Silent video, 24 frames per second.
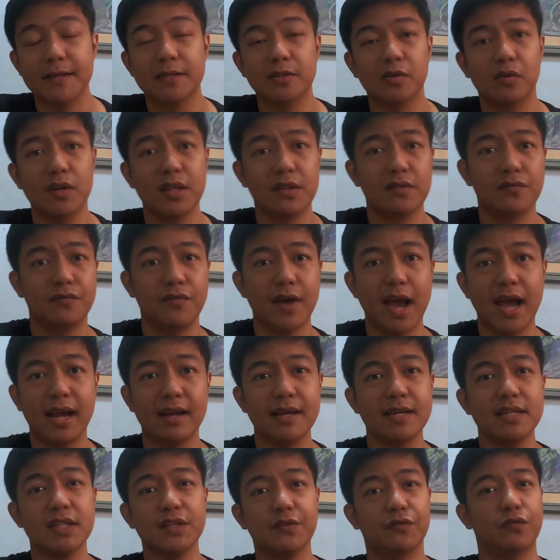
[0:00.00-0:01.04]
So it
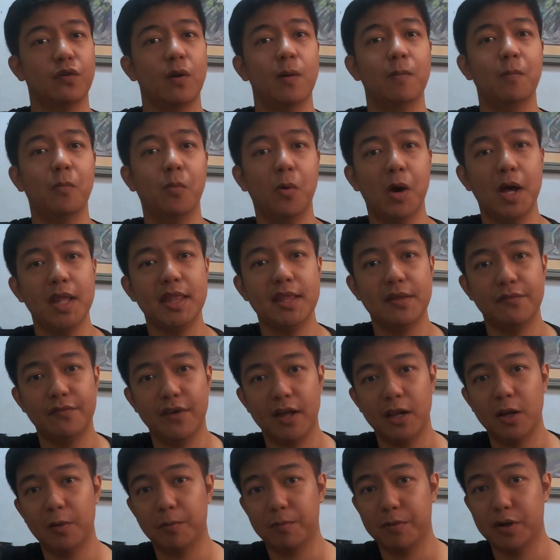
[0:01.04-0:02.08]
varies from one
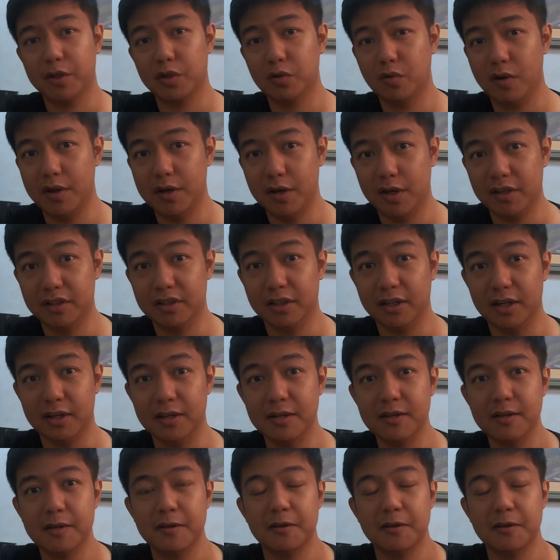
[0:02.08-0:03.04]
developer to another.